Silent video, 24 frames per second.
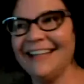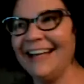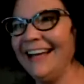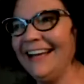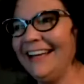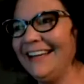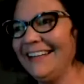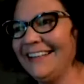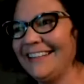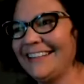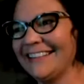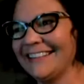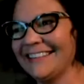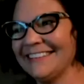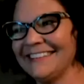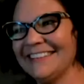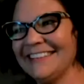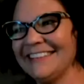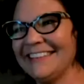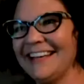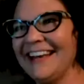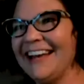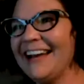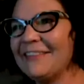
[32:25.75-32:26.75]
Like,
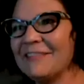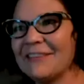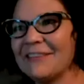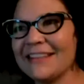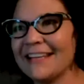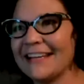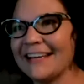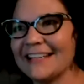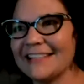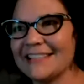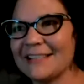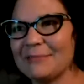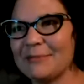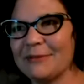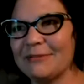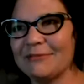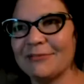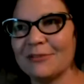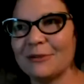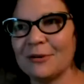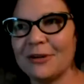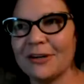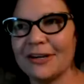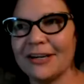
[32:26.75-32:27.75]
everything ends up
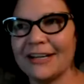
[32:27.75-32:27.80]
in Florida.